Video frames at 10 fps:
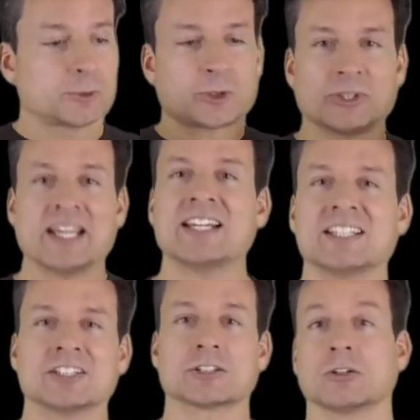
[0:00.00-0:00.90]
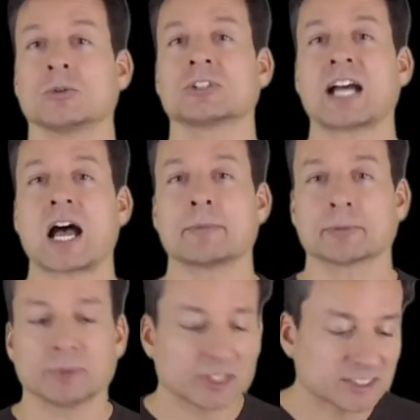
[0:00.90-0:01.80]
creating their own
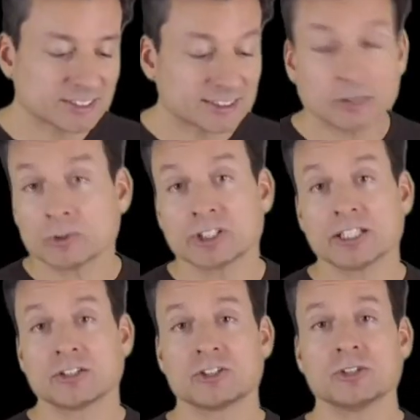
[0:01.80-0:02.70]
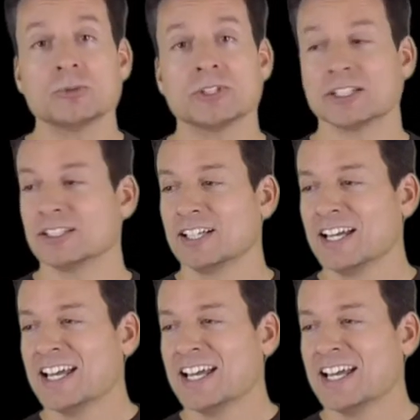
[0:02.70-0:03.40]
comic book and seeing what they could do with it.